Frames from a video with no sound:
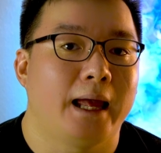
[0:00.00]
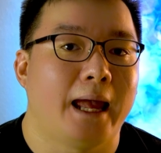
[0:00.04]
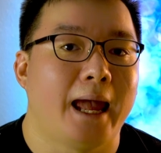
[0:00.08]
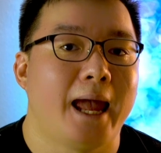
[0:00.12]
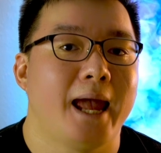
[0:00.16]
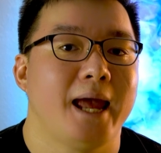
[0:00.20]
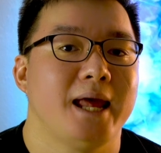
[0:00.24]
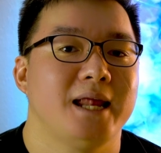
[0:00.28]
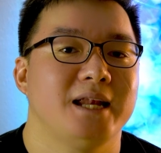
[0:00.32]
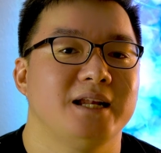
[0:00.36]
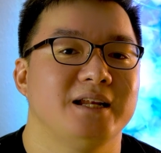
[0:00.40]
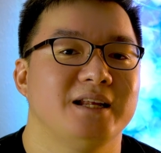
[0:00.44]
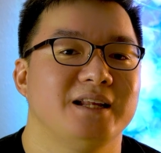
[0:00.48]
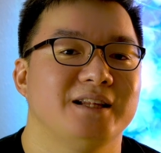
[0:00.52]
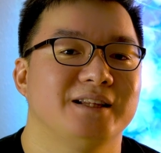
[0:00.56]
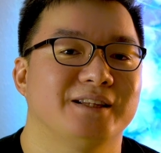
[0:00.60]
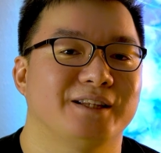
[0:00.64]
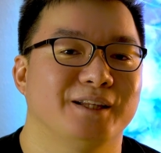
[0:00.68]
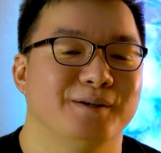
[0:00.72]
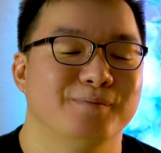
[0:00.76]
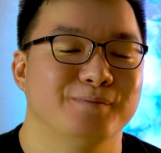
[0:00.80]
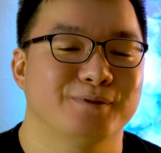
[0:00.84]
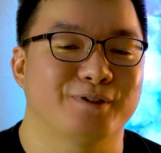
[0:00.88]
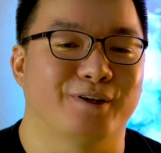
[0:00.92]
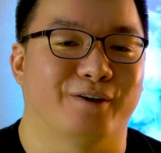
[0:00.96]
And in
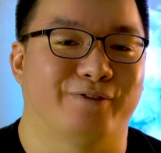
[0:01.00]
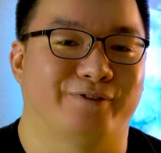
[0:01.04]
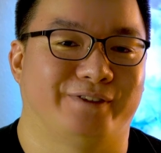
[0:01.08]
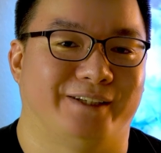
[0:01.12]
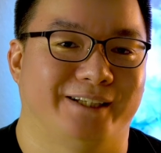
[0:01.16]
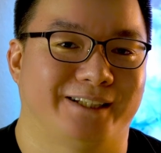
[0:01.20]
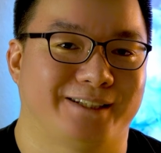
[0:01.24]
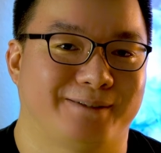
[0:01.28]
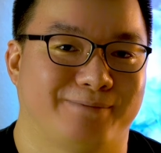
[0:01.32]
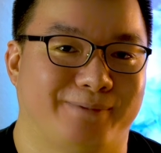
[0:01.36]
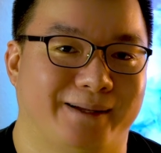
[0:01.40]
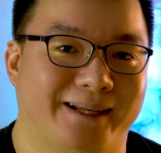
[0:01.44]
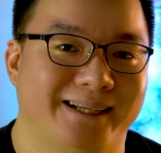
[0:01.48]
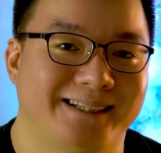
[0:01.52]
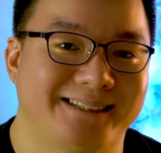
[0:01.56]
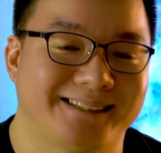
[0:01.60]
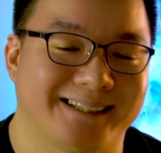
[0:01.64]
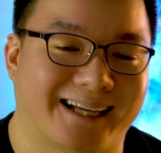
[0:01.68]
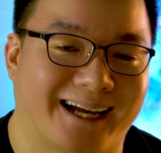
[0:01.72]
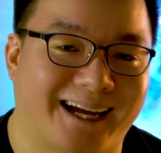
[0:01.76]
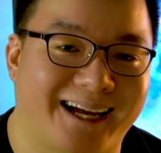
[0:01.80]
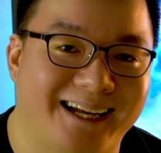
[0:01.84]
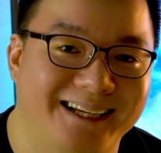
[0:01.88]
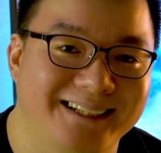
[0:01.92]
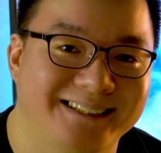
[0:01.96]
terms of display
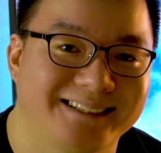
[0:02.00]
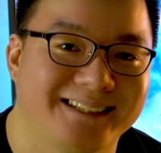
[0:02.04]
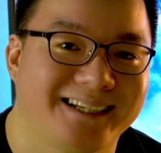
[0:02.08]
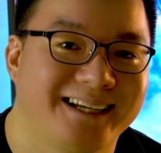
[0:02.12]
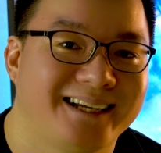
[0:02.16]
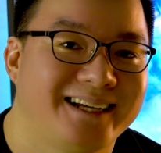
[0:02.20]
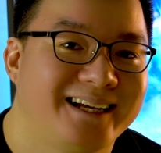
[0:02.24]
size,